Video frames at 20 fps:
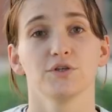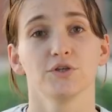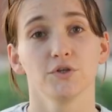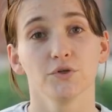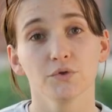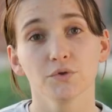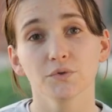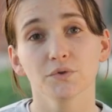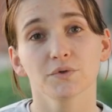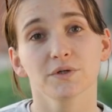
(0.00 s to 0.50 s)

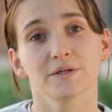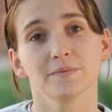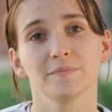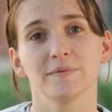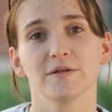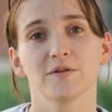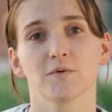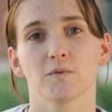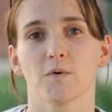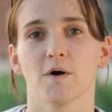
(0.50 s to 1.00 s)
you can
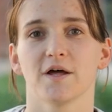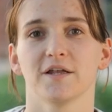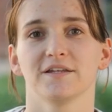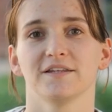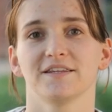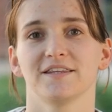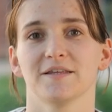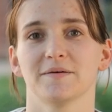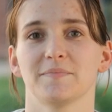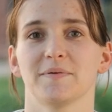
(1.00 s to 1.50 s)
be the
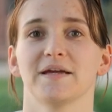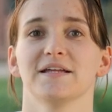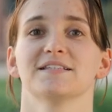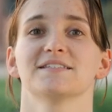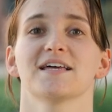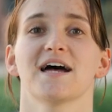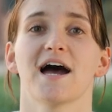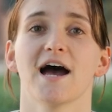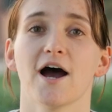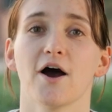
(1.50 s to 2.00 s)
one that
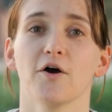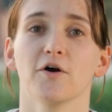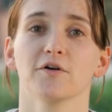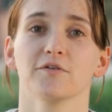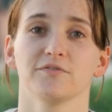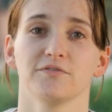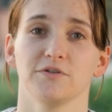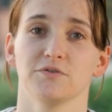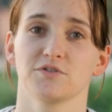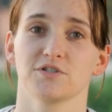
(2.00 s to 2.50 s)
paints
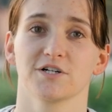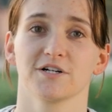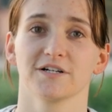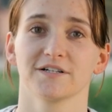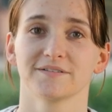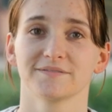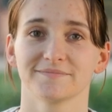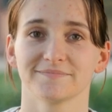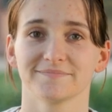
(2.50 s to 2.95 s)
our future.